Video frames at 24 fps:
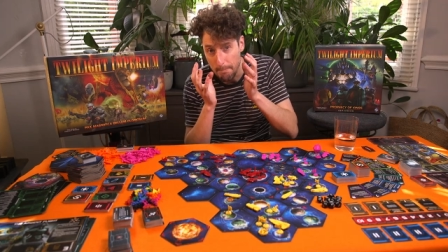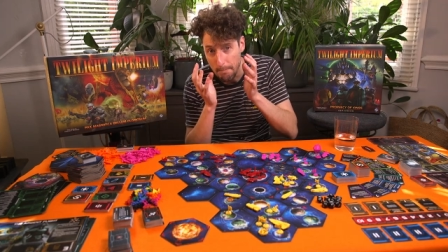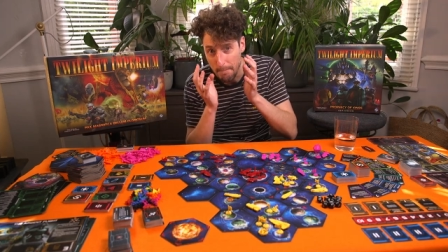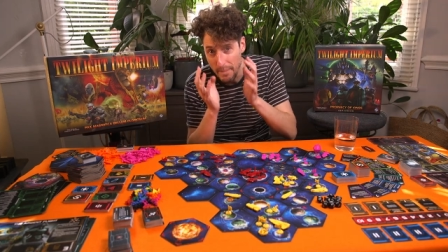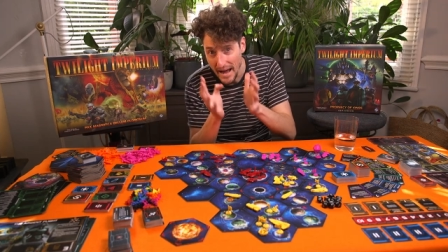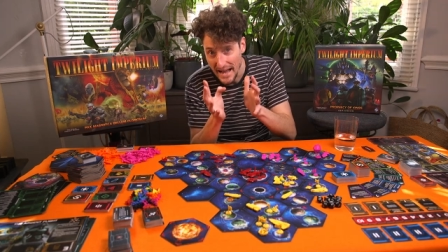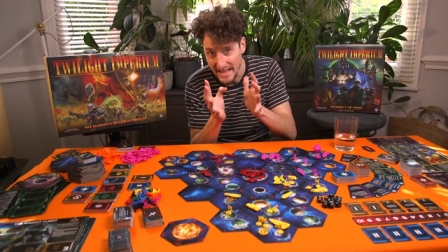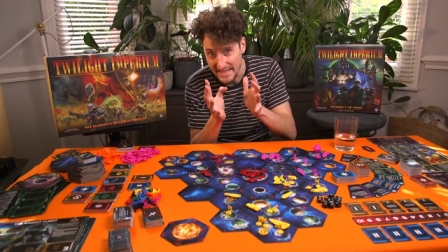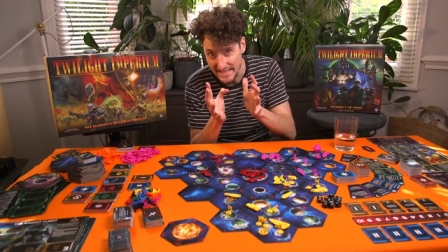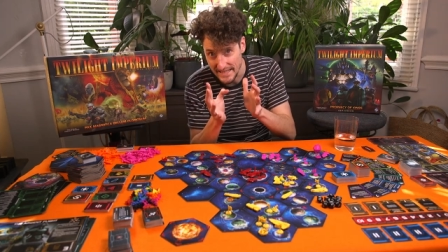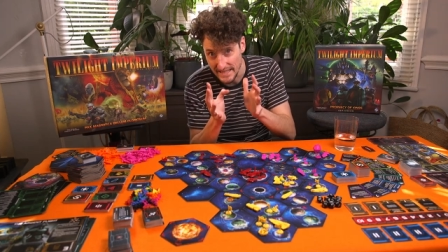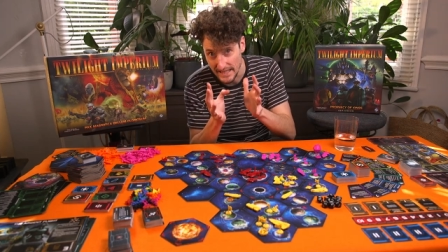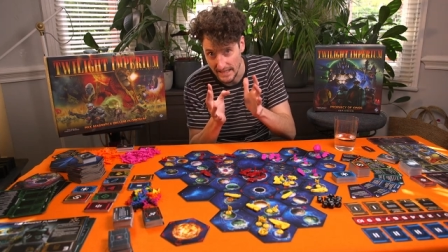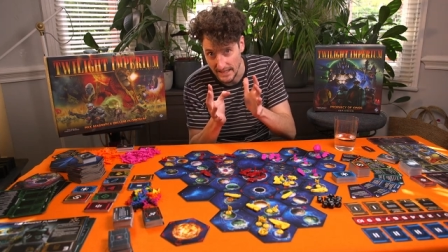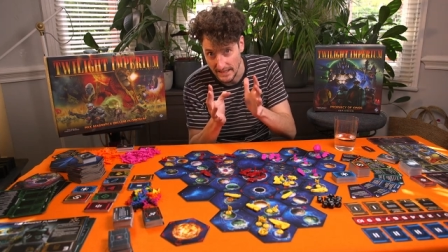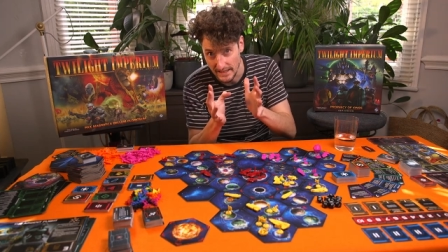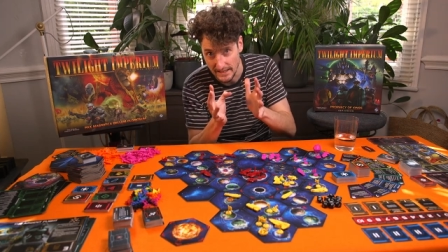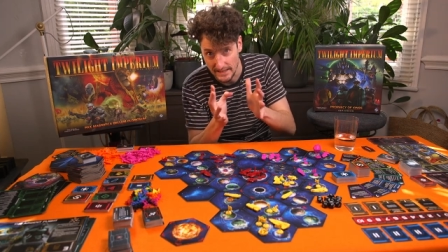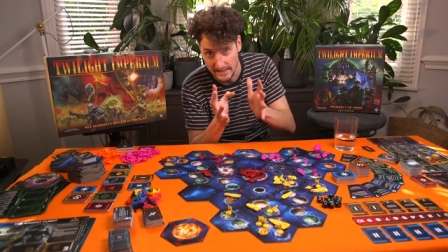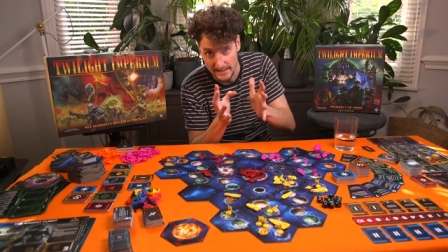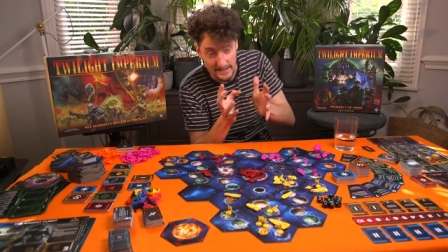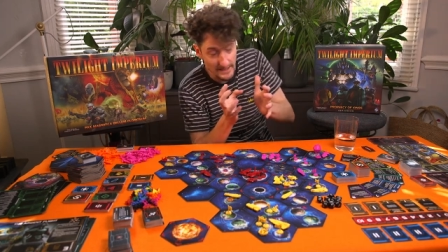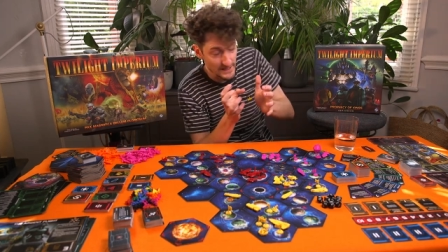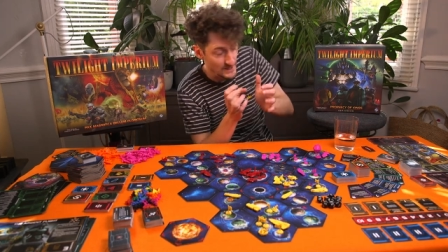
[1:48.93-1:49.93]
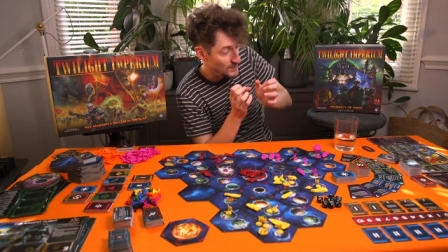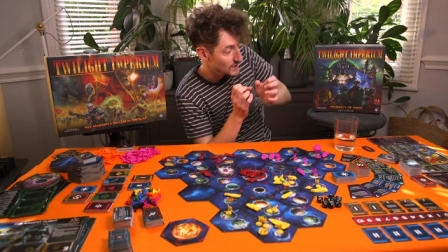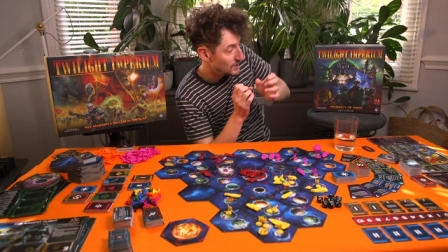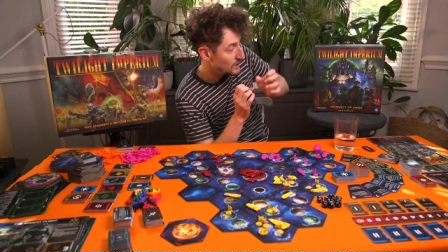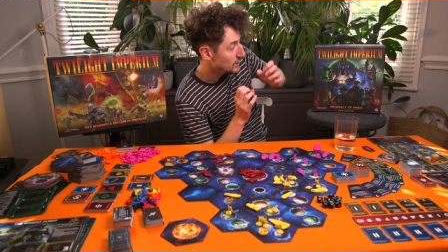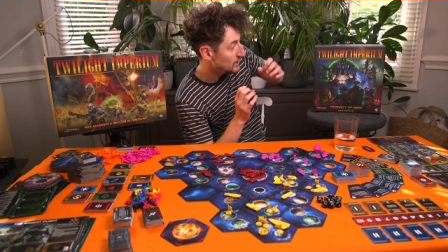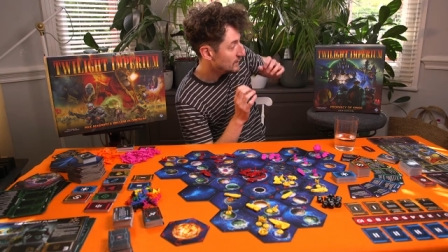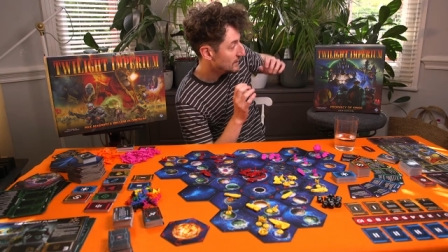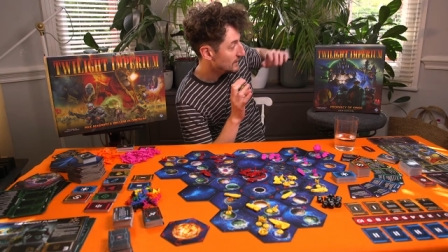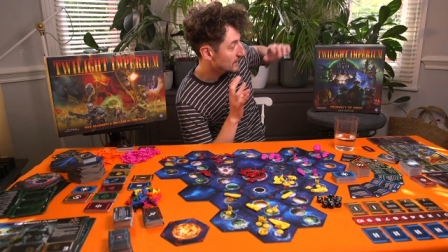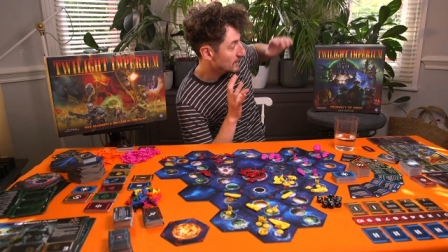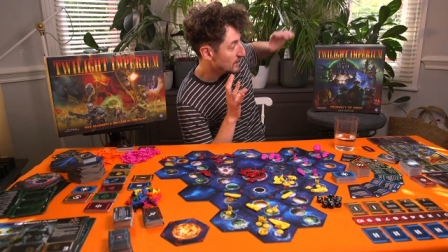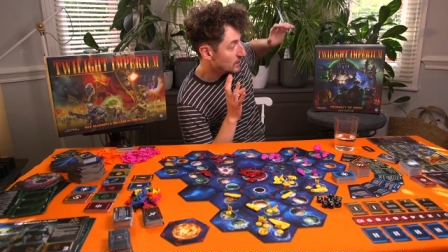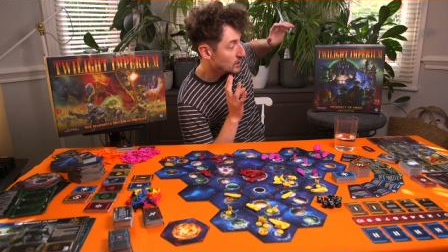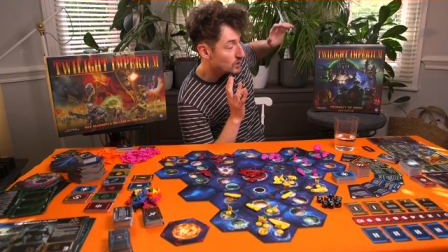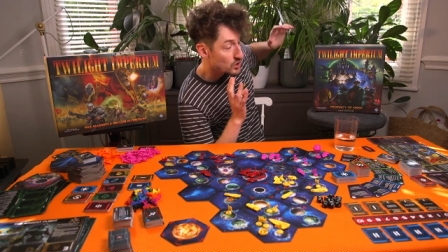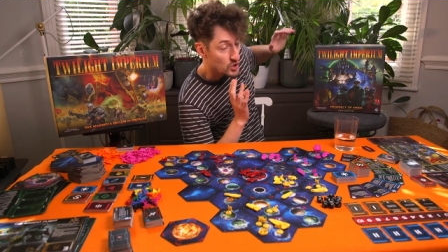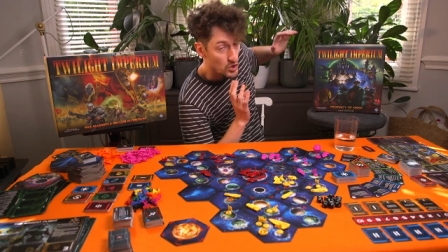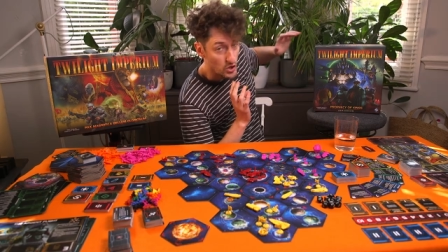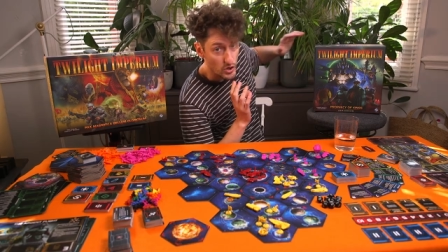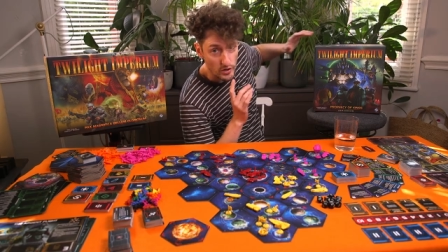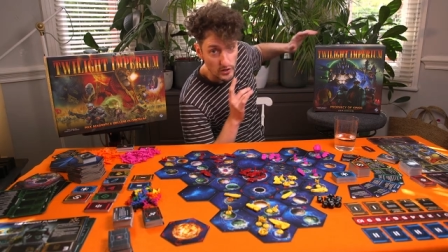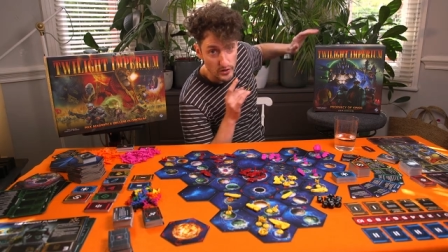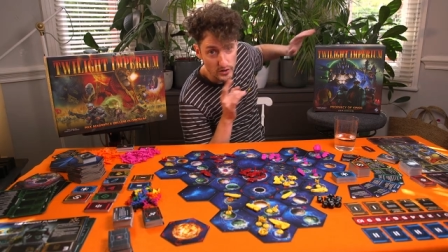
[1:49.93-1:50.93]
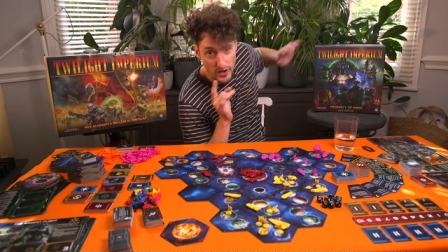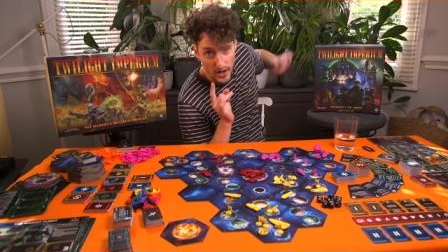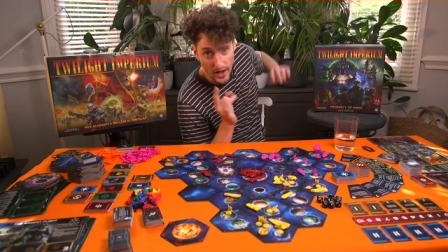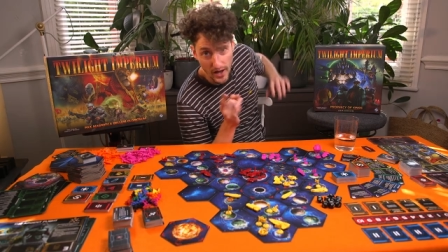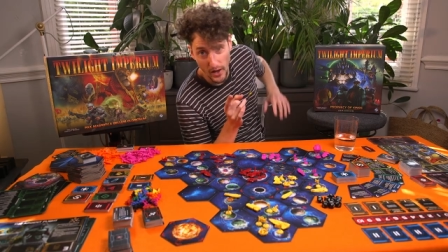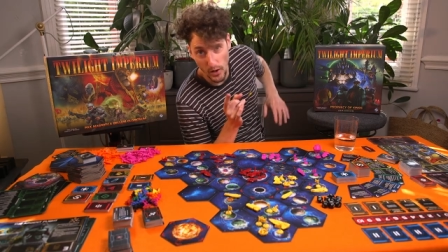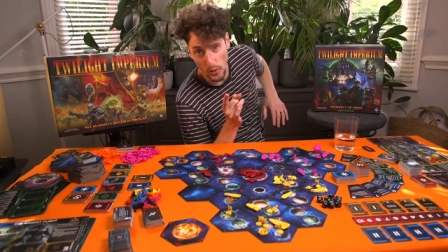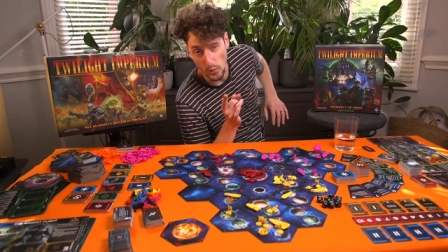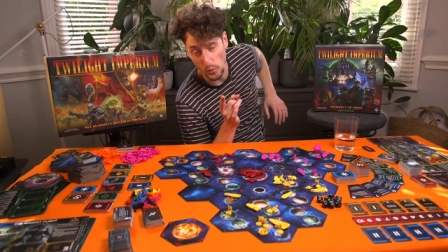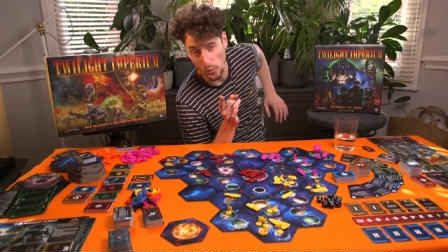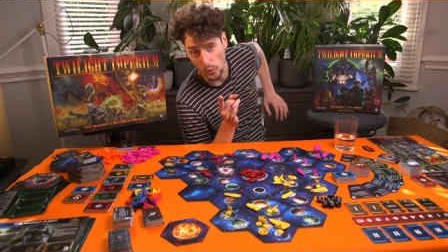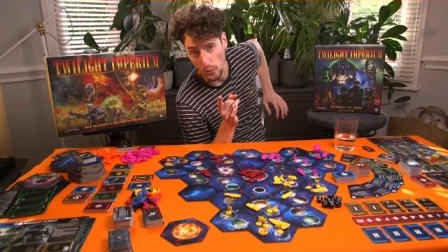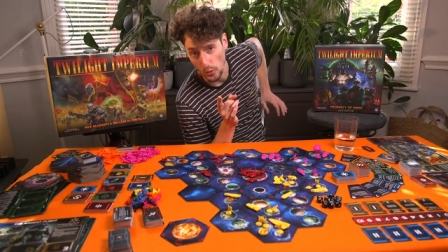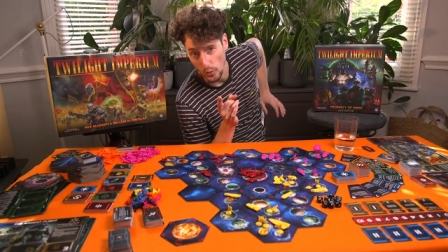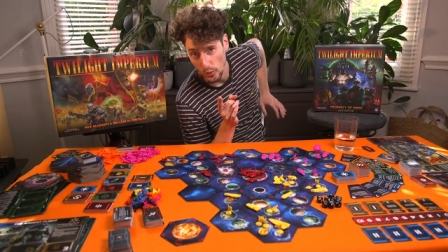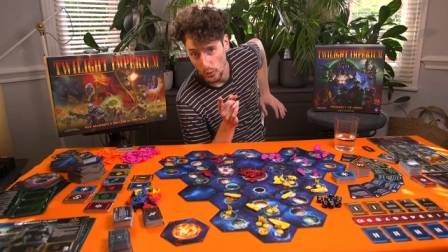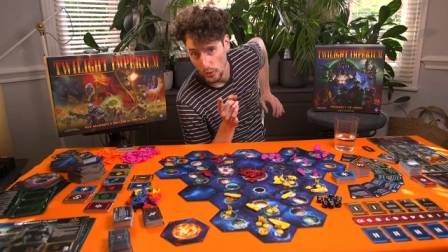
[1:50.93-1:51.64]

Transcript: better? No.